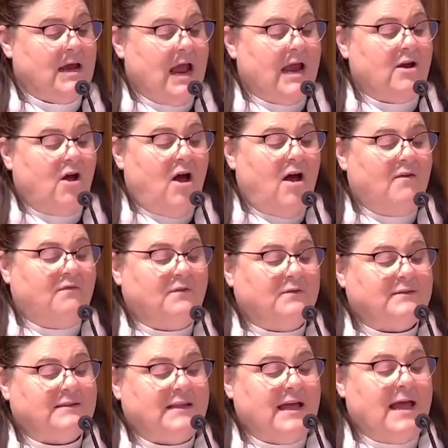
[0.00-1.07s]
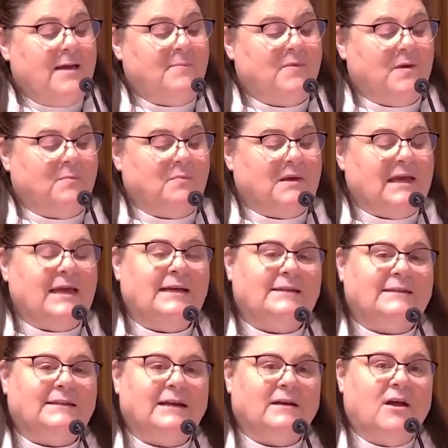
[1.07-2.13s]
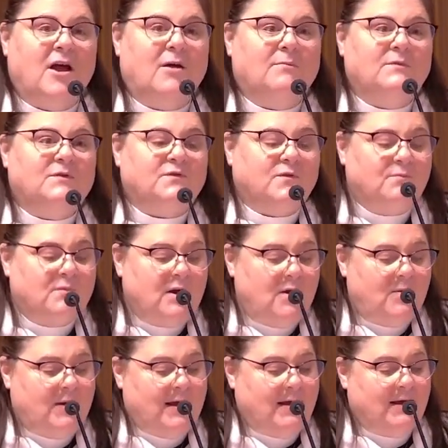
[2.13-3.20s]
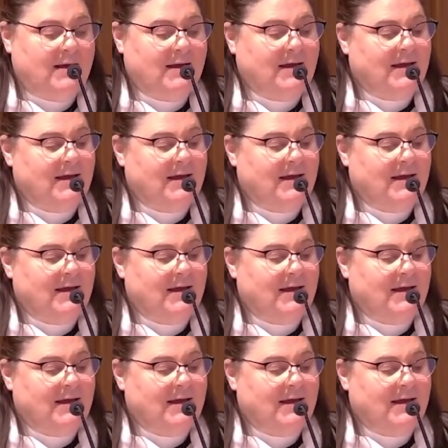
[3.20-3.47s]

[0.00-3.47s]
and offers them the peace that comes from knowing